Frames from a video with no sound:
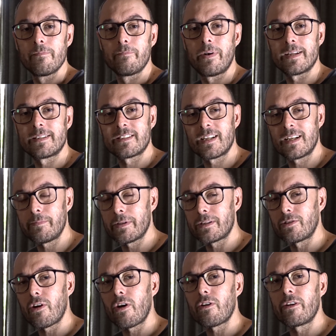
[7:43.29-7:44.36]
but
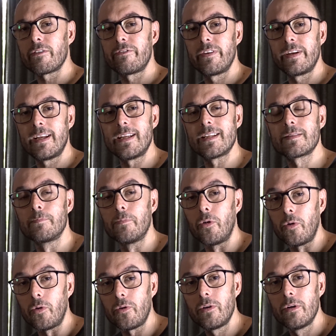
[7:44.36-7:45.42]
cinematography is
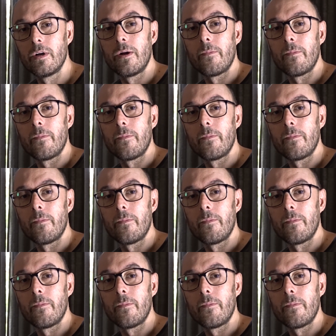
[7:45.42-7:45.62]
more,